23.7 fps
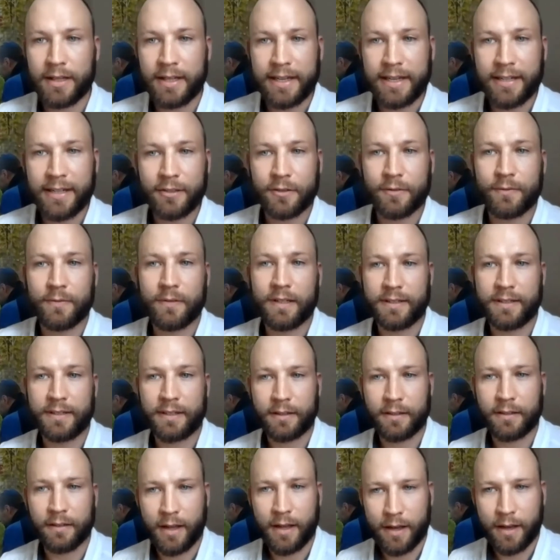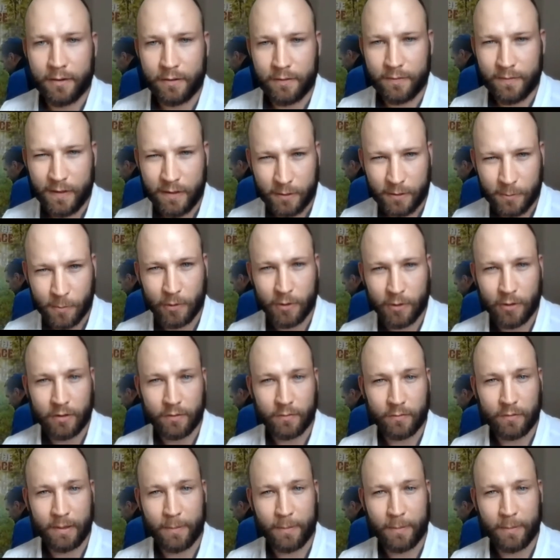Each vertical line on this plot